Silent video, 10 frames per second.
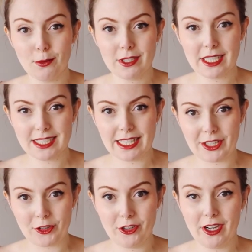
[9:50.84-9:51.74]
of days
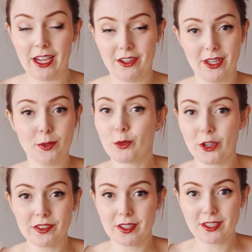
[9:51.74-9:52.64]
later and I'm
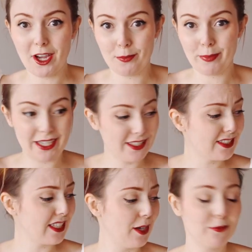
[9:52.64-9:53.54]
wearing the top and
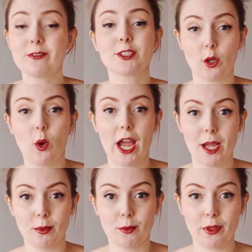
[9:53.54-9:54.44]
I'm so
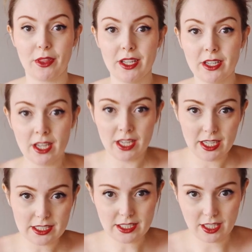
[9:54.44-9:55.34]
happy with it.
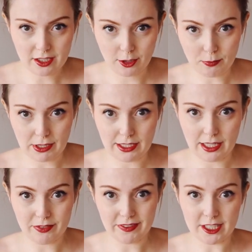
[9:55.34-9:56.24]
It's not
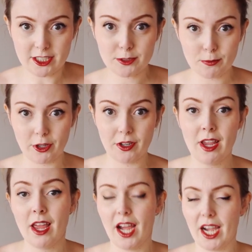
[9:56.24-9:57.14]
completely finished, but
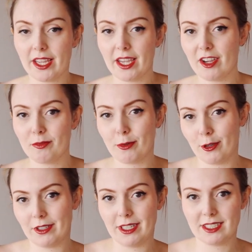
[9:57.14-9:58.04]
I have
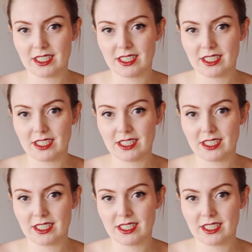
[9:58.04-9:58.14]
put in a